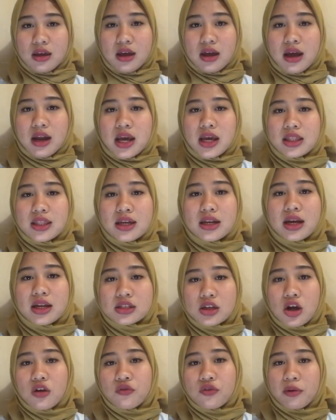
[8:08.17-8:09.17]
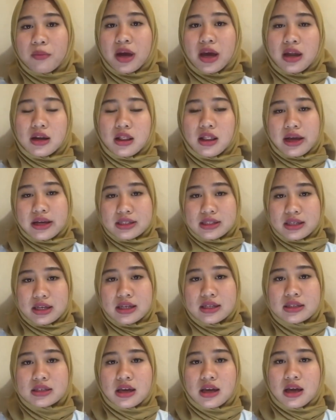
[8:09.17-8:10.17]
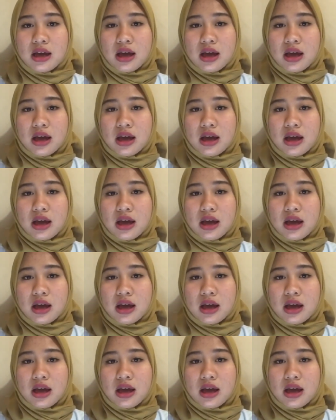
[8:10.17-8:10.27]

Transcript: And I think that's all for my analysis,